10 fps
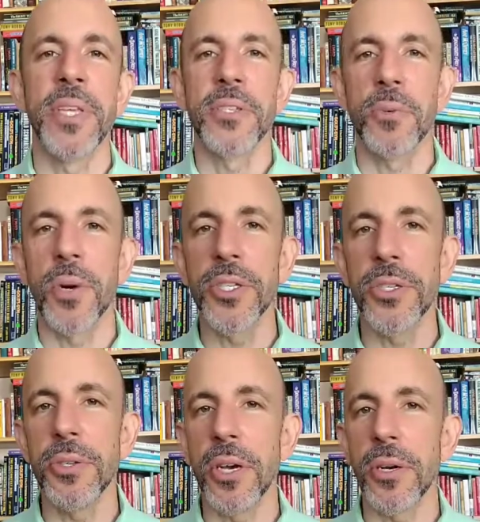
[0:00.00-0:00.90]
So once
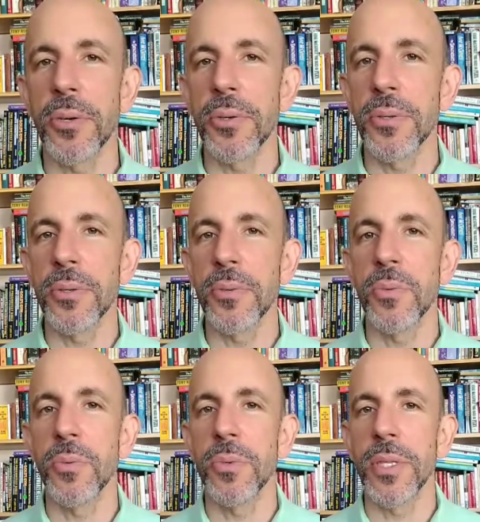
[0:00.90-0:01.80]
you know
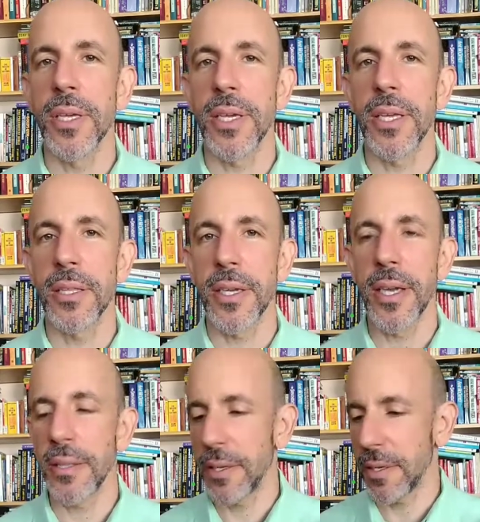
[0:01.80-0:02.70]

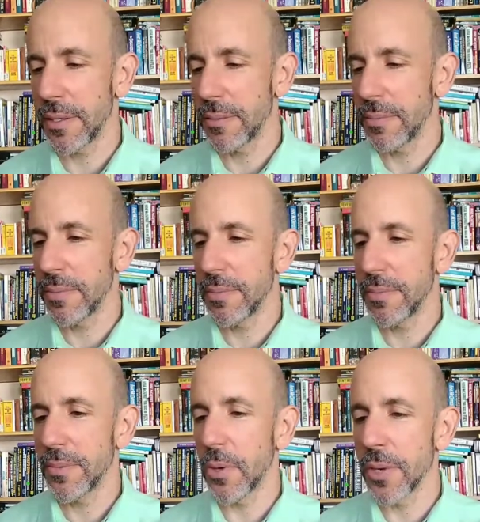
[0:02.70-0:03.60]
the
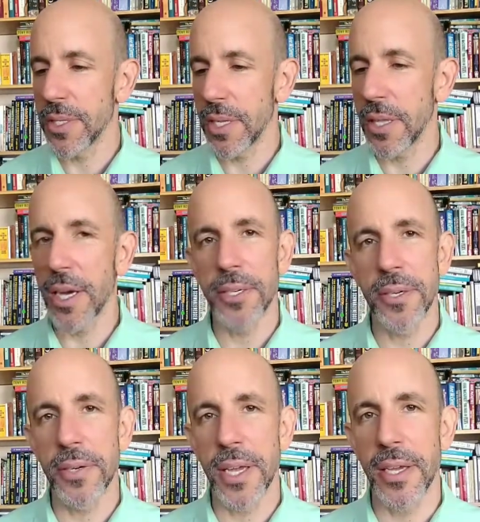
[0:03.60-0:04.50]
door is unlocked to
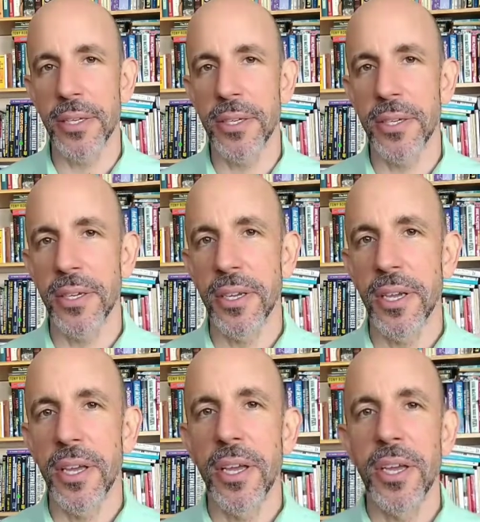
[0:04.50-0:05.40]
your cage,
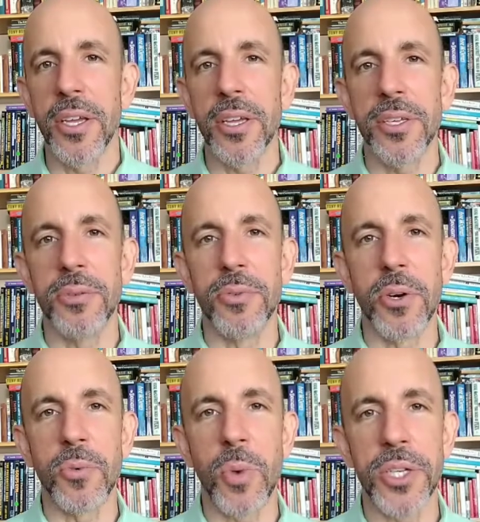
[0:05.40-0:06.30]
you
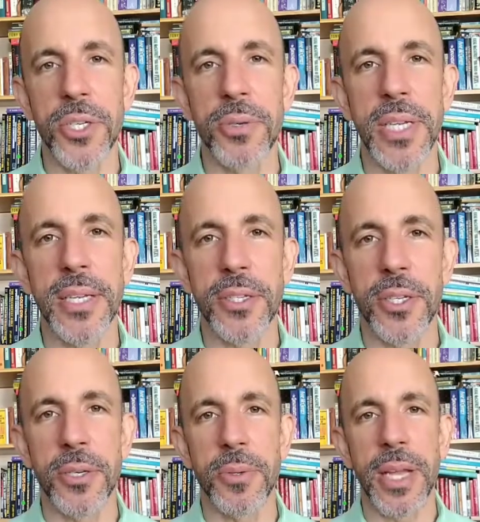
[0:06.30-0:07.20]
know what you need to
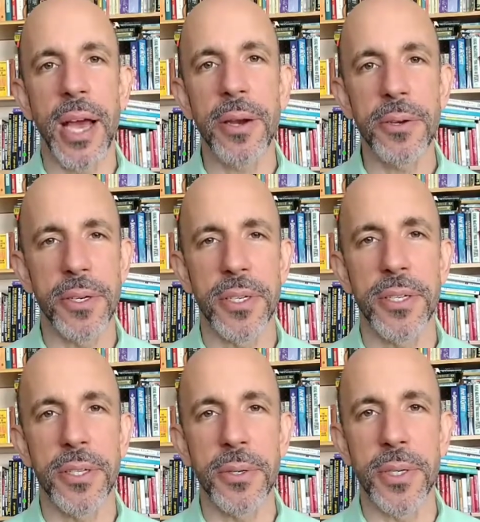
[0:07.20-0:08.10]
do and how you're going to
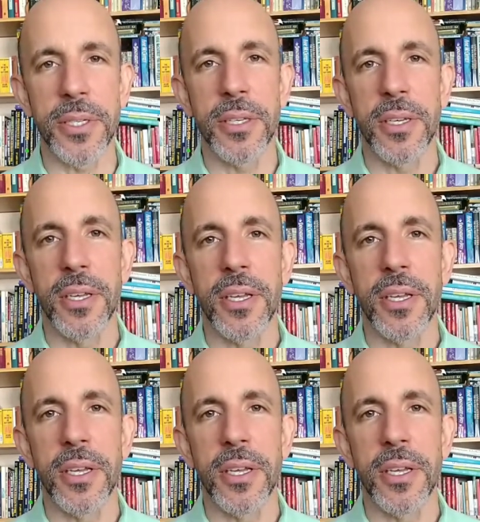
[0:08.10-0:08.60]
do it,